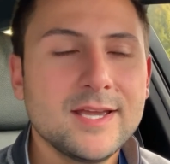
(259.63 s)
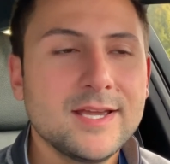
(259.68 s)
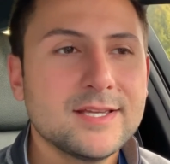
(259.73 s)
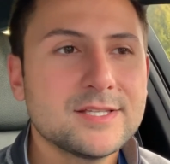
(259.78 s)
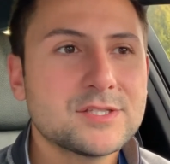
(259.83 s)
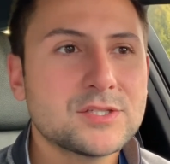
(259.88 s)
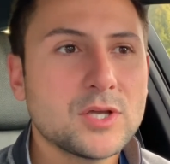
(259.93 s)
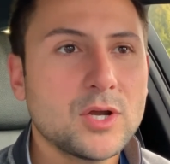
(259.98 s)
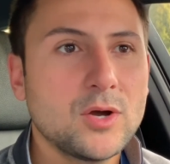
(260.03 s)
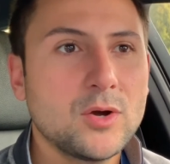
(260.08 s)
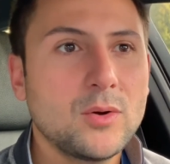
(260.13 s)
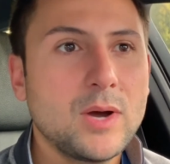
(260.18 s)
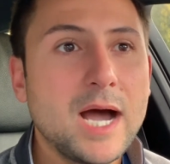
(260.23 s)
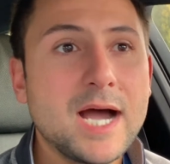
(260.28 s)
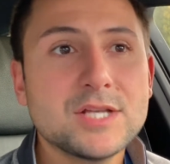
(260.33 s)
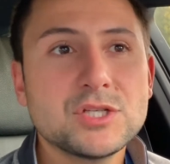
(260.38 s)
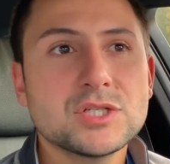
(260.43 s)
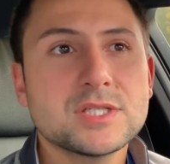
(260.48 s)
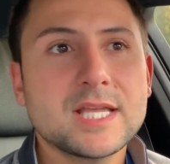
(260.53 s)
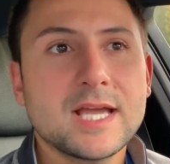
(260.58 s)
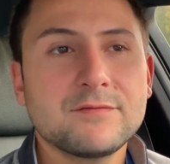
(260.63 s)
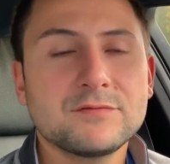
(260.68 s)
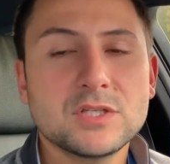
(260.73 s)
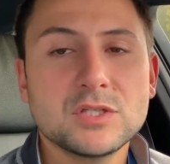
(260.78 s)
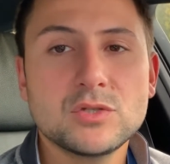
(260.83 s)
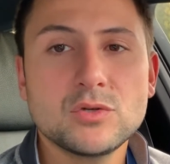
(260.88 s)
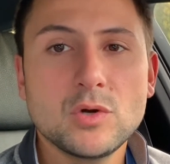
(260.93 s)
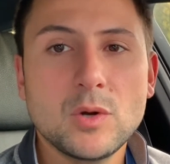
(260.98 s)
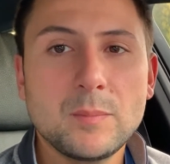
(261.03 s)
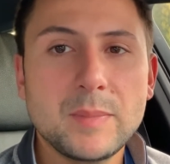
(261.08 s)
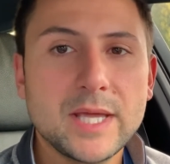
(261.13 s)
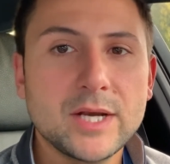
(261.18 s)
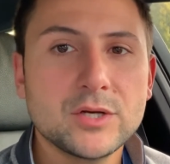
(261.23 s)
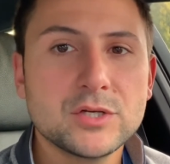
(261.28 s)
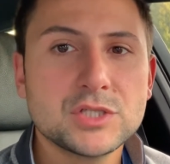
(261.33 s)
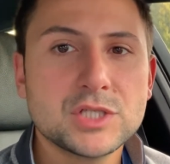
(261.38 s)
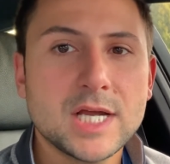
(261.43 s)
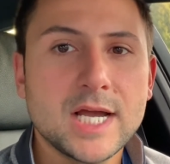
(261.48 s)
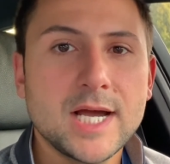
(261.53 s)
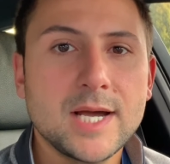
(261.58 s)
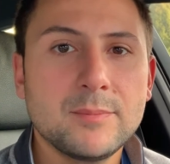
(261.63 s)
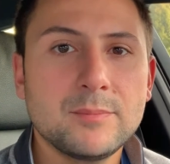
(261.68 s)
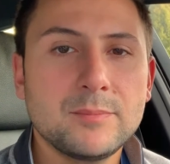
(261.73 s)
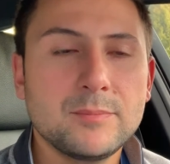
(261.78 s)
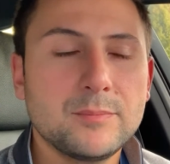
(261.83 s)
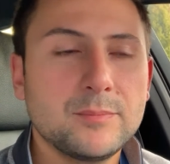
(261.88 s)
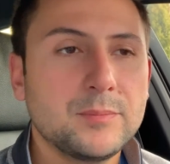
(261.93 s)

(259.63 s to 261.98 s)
So I just have to do a better job.